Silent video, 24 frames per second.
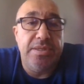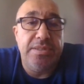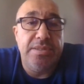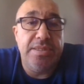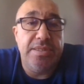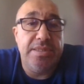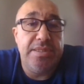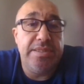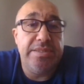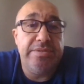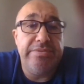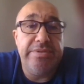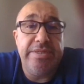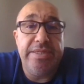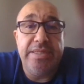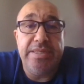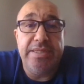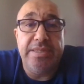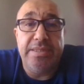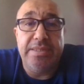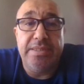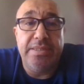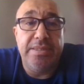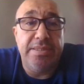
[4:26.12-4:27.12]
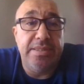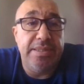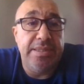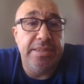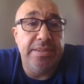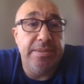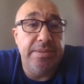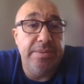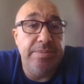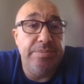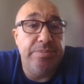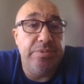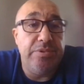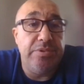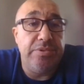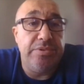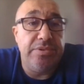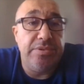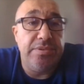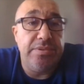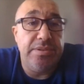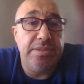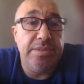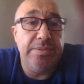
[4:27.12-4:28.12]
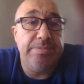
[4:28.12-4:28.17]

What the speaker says: This is really important.